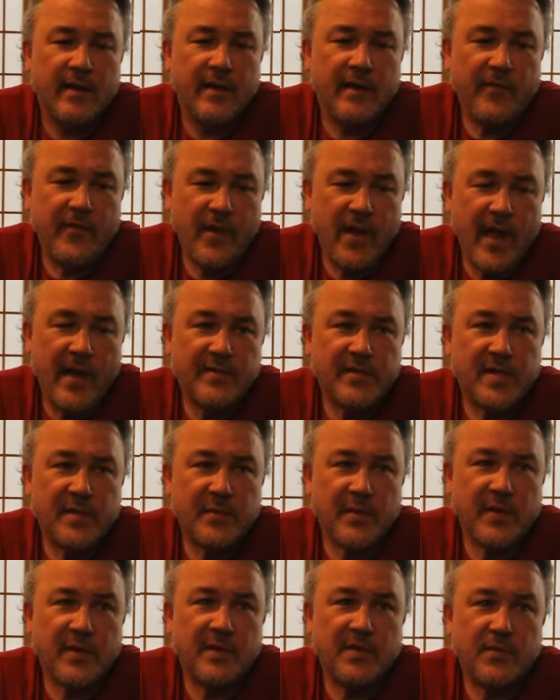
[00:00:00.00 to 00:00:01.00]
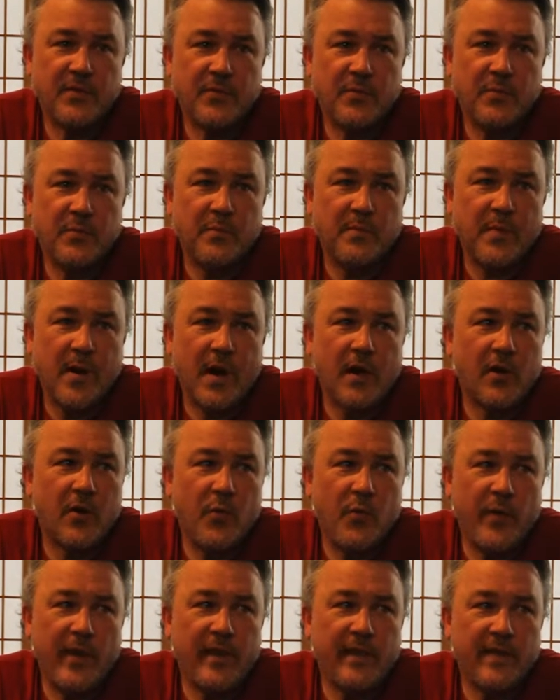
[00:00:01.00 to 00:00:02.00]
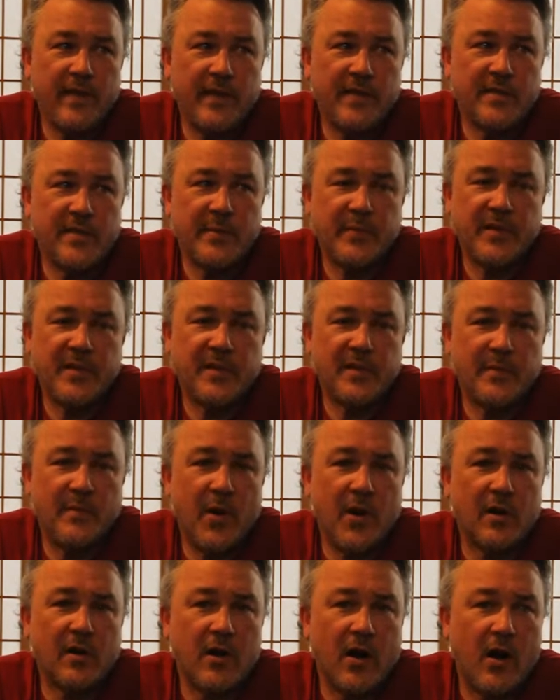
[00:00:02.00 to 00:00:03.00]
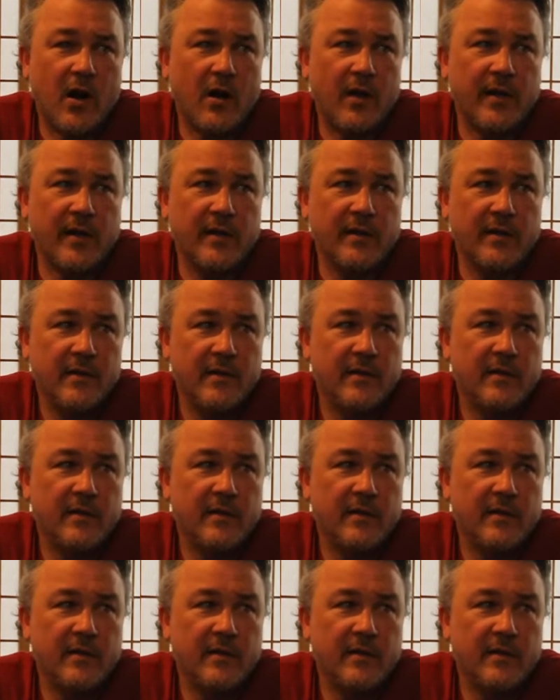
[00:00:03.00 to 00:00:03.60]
If you have something to mark with and something to mark on,